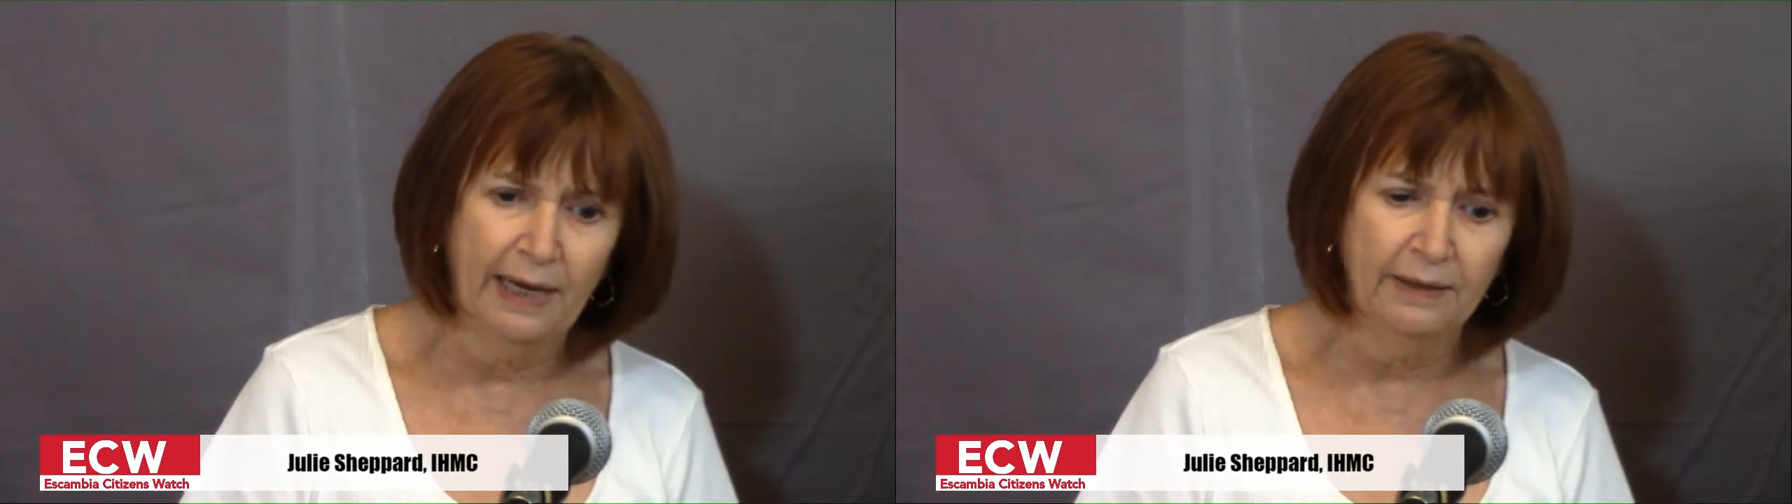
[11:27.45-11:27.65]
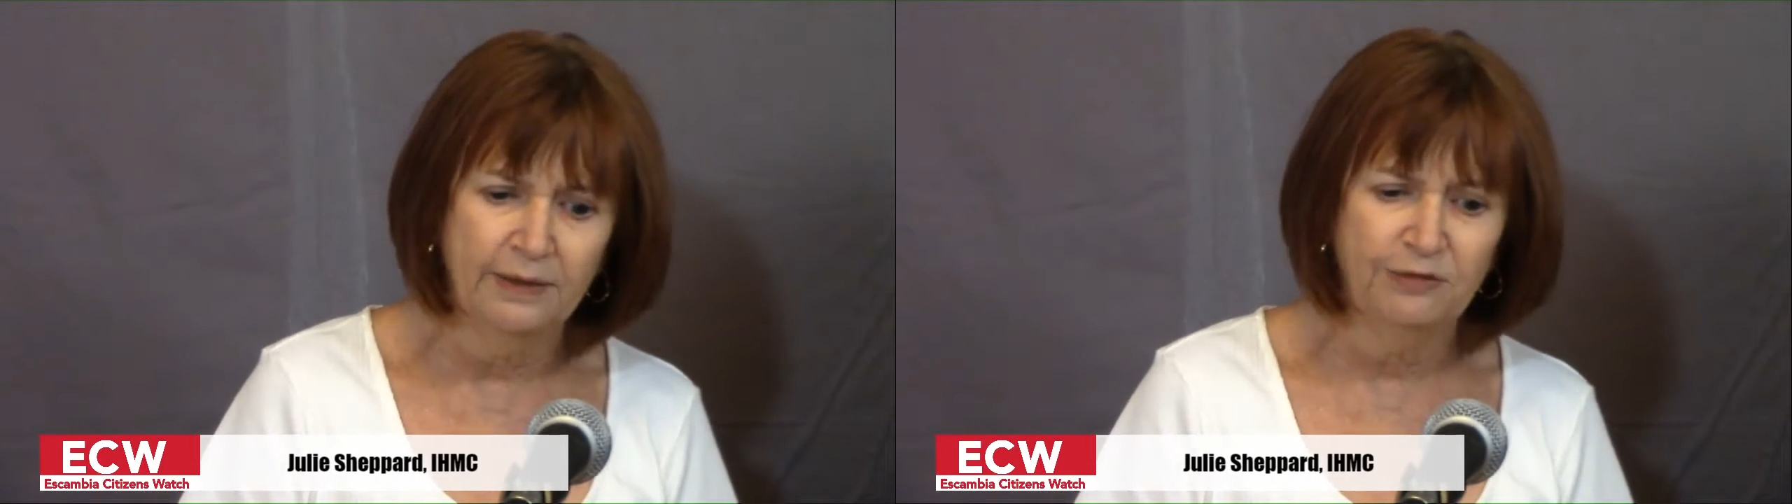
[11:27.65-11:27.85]

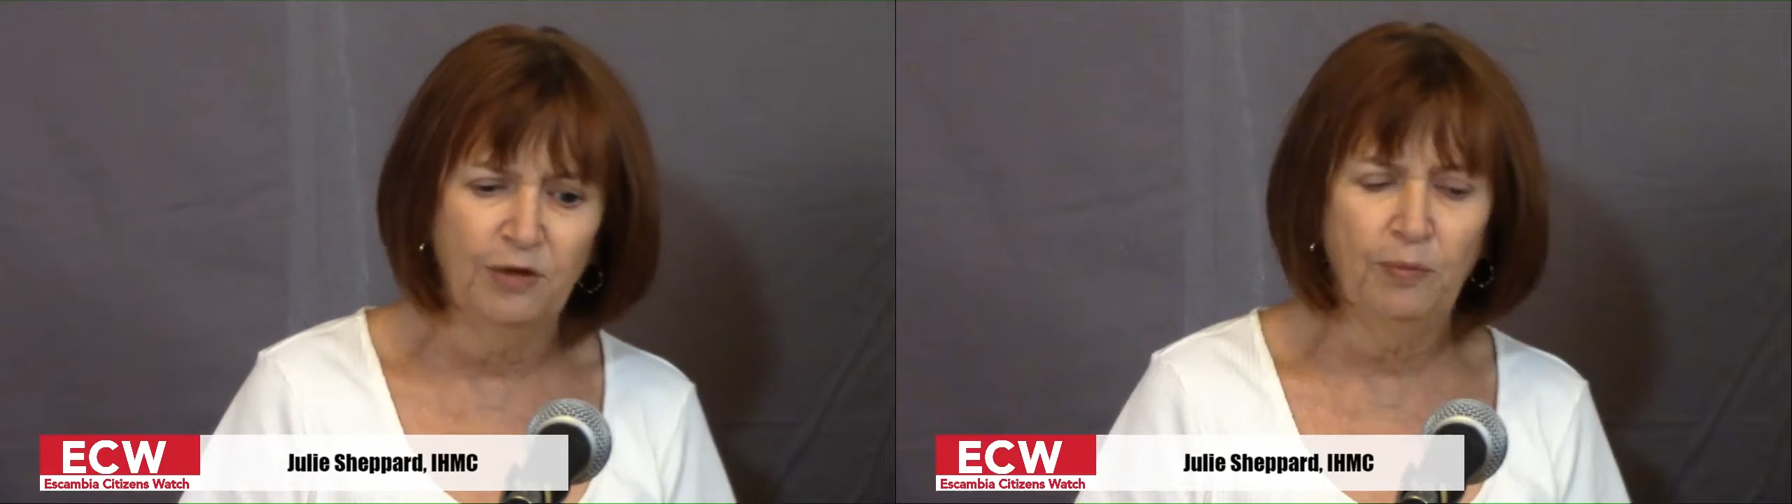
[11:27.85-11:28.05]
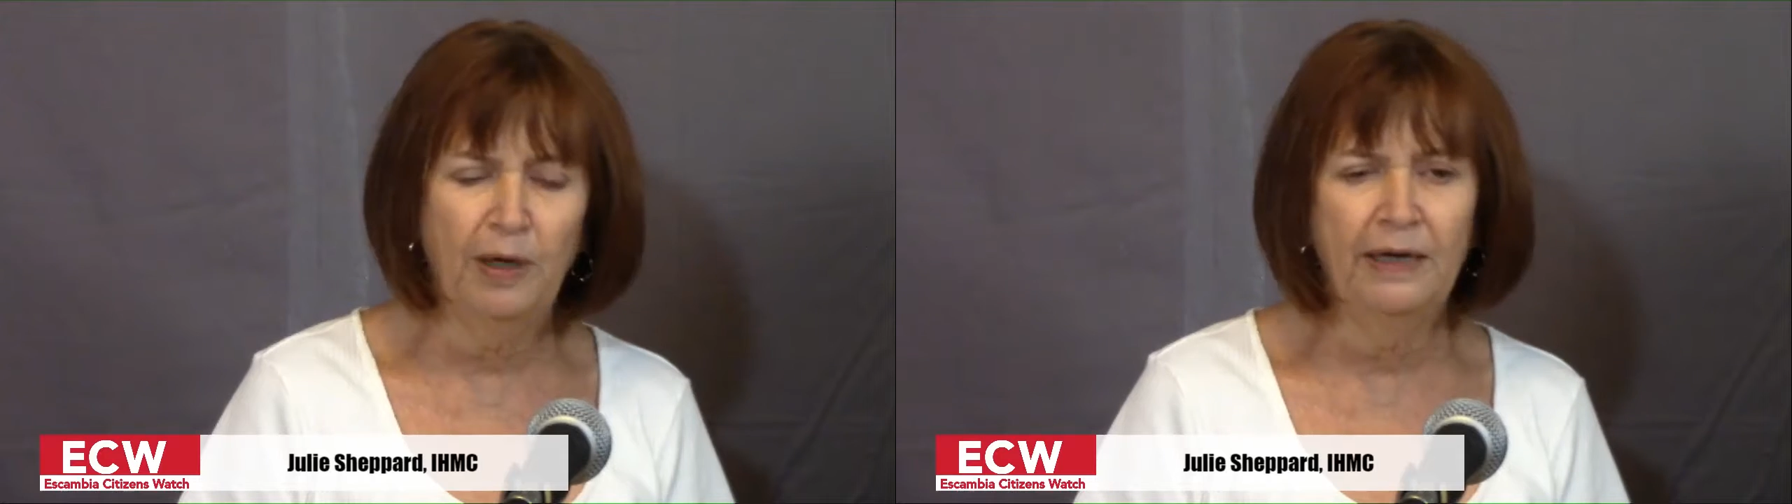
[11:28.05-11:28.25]
Atlas
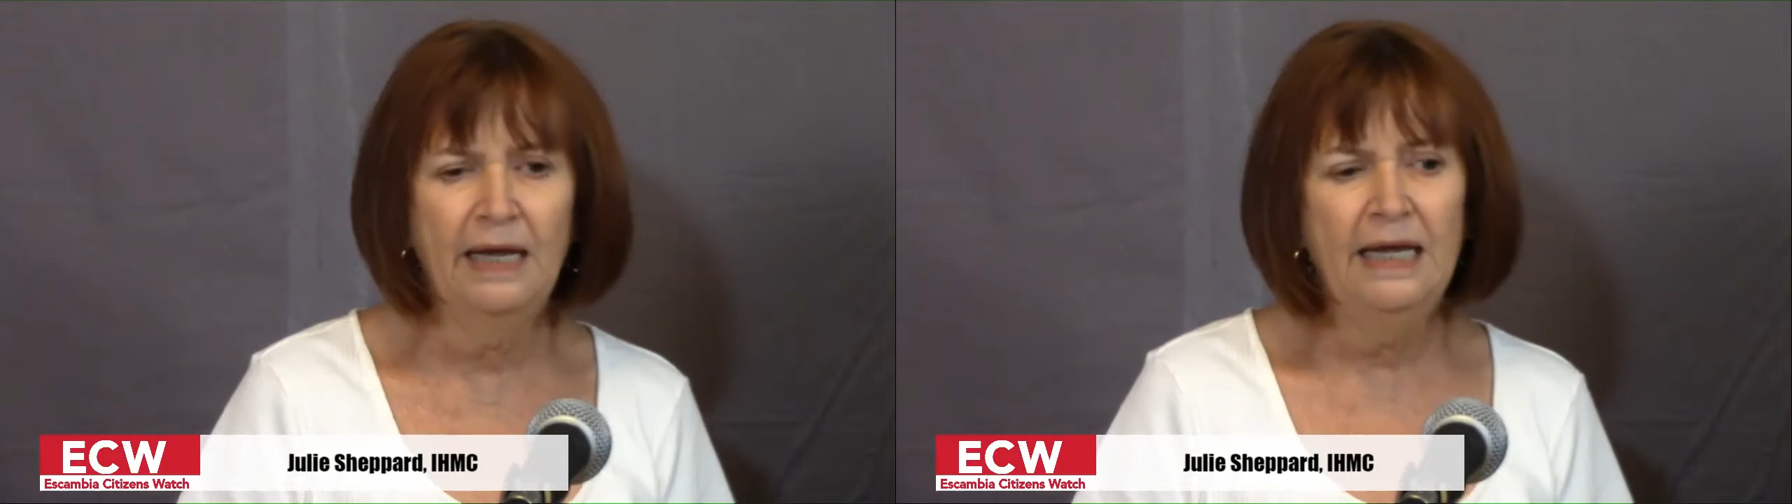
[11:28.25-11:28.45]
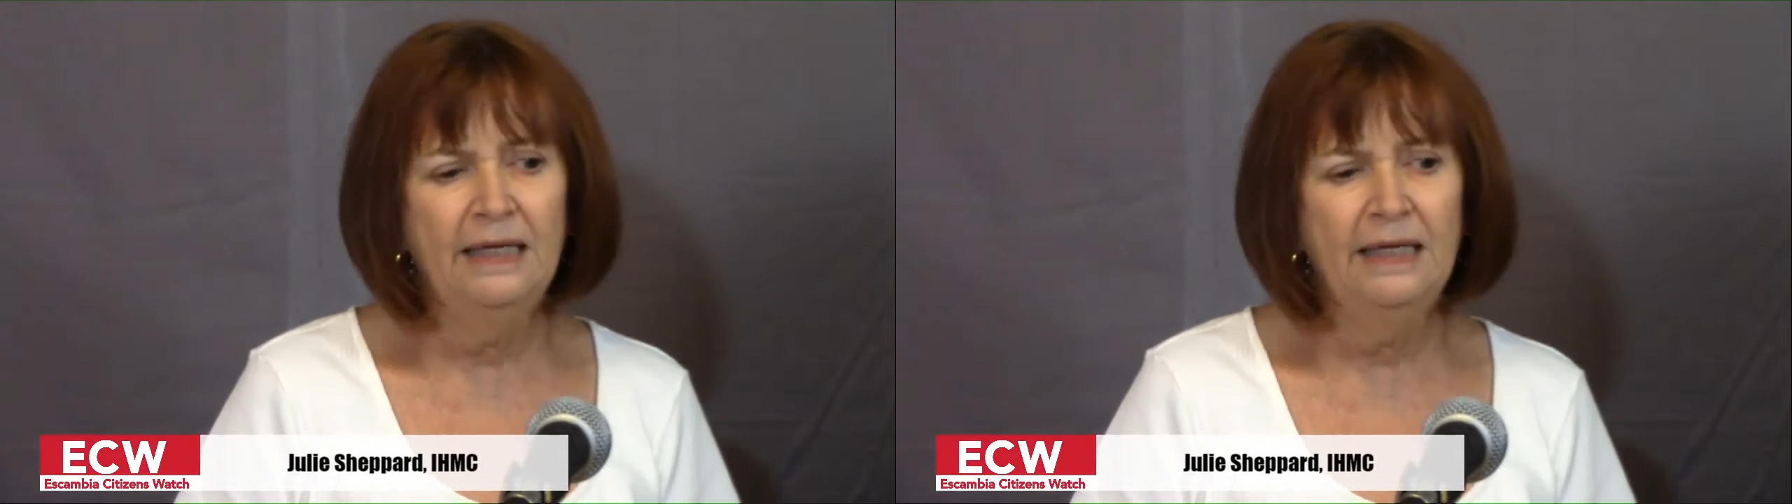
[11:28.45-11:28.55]
robot